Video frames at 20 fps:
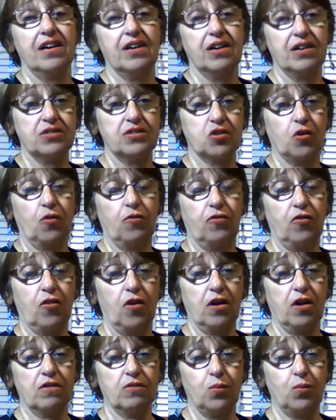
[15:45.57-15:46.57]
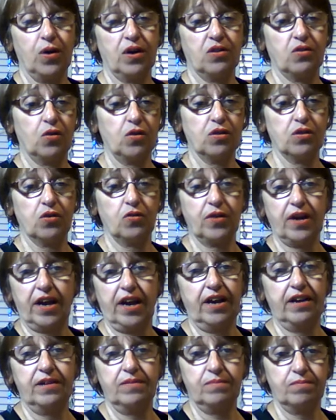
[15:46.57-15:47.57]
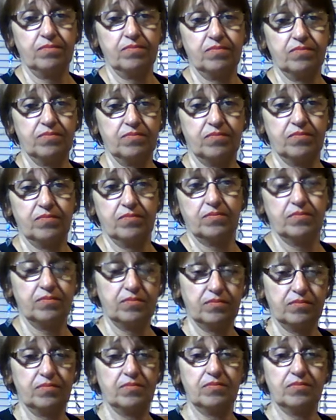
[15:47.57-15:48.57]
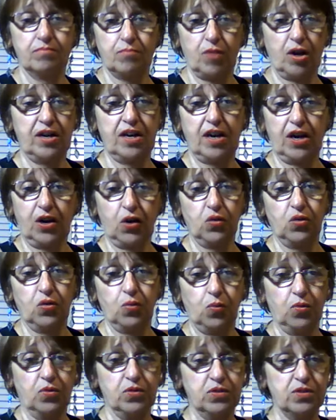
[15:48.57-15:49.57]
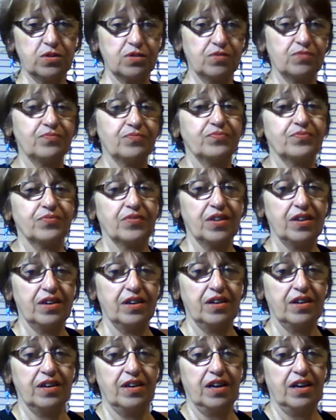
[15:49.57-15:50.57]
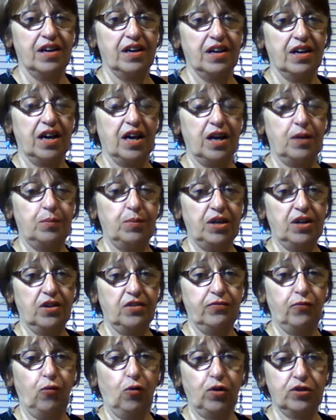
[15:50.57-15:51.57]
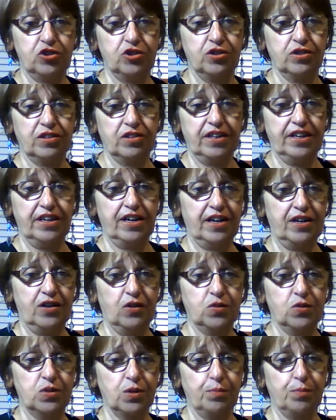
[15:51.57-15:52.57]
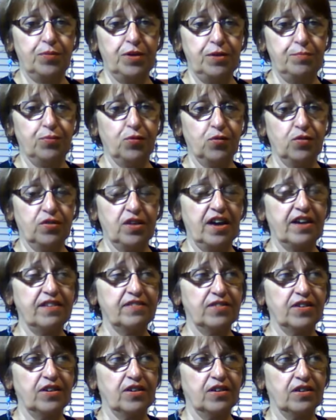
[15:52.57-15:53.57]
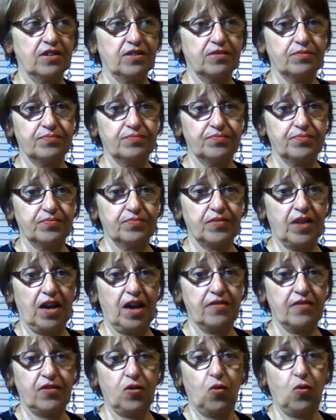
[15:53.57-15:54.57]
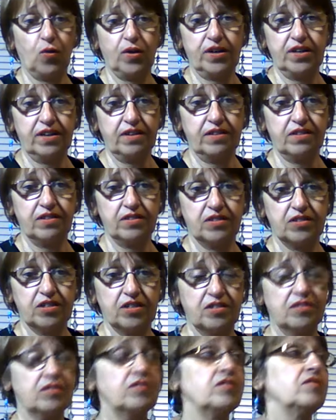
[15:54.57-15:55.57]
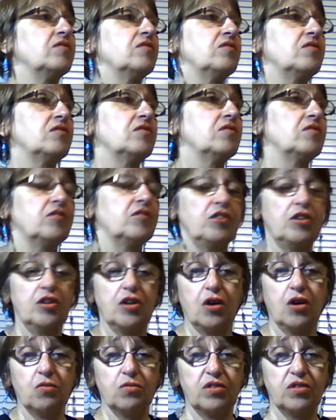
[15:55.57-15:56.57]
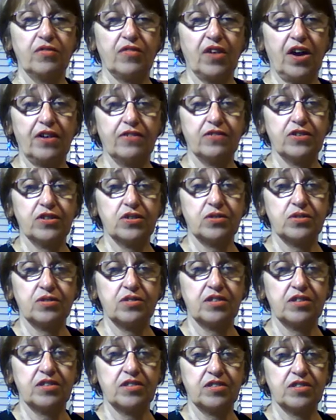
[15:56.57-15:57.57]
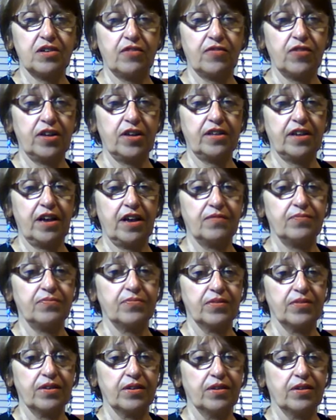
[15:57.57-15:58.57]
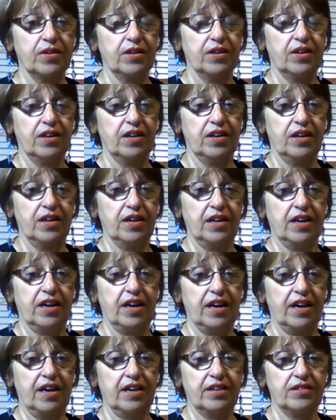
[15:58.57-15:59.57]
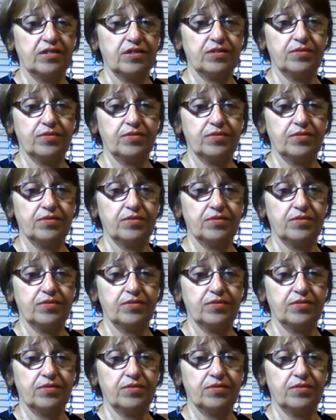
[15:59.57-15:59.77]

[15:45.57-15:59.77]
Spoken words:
So far, we're all okay in my neck of the woods. I mean, unfortunately, I know some people that have caught the virus and stuff like that. And,